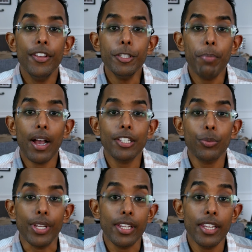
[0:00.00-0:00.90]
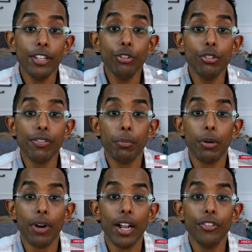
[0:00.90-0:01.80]
This past week, Hindus from
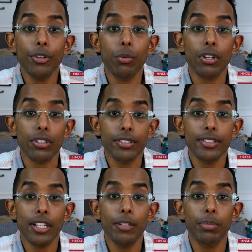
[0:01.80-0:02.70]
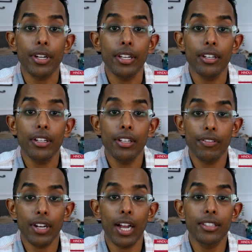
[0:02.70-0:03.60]
around the world celebrated
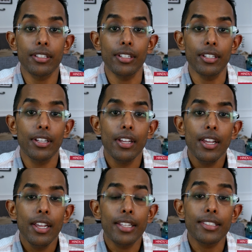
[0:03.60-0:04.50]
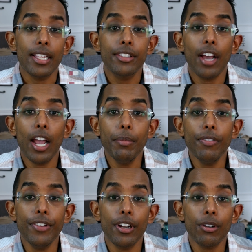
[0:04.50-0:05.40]
Navratri. It's that time
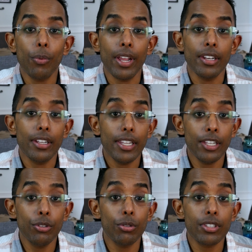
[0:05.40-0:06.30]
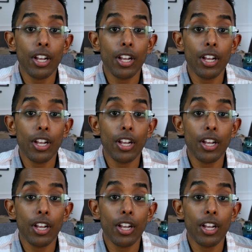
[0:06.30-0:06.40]
of year when Hindus